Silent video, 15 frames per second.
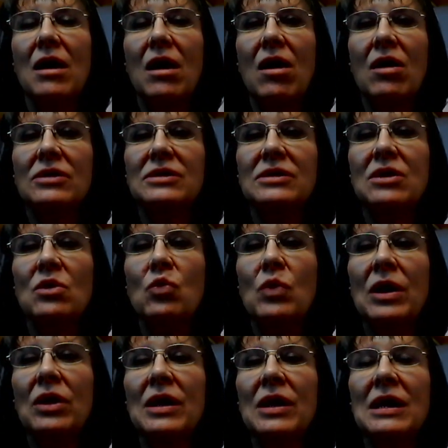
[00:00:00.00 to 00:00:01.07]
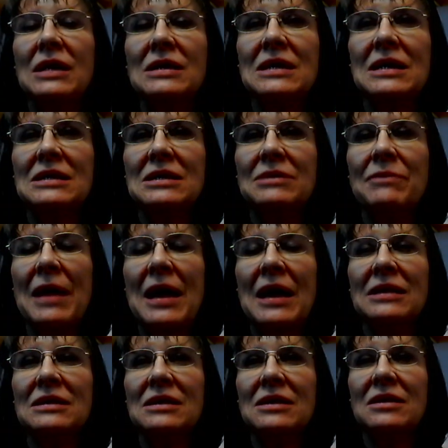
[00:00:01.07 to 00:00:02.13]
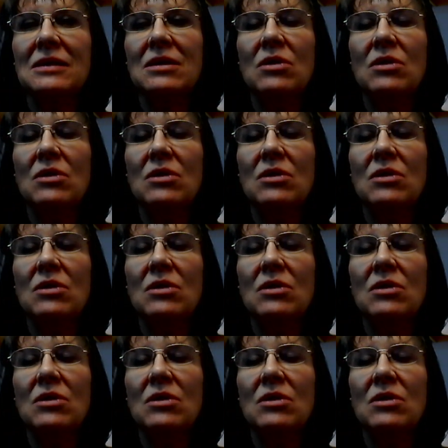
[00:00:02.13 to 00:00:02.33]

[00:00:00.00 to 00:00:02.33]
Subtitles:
Also, wearing a dust mask